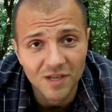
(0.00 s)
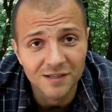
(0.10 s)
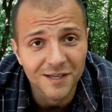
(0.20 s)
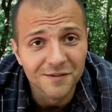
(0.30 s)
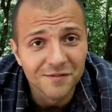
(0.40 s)

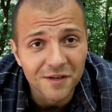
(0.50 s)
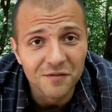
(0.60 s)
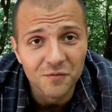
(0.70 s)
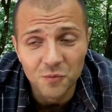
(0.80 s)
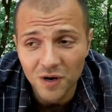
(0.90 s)
I'd like to thank
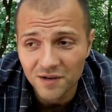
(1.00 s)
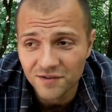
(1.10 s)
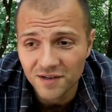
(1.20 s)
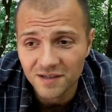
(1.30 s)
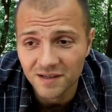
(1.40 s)
you for
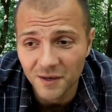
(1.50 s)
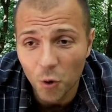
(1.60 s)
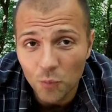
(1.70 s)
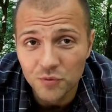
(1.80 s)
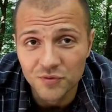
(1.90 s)
watching. I
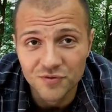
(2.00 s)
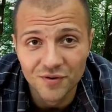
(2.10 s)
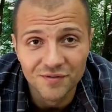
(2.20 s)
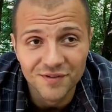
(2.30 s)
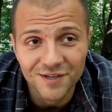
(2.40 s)
hope you
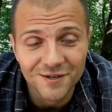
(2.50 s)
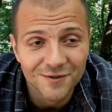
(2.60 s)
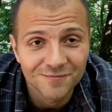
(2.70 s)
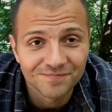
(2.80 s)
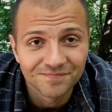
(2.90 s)
enjoyed the video.